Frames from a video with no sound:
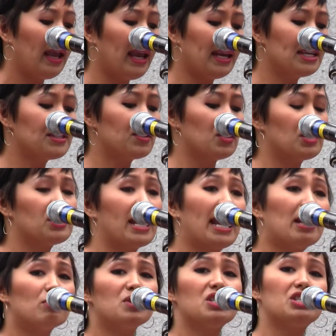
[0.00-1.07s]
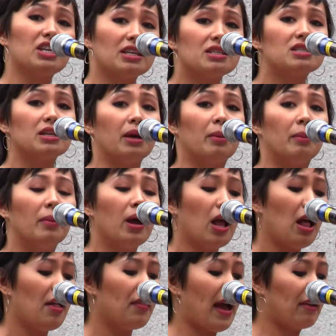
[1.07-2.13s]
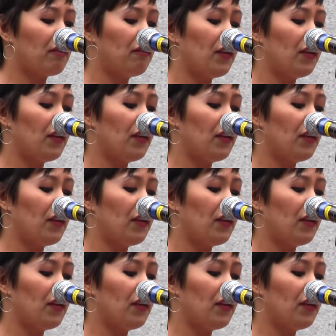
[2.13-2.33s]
It is the same system that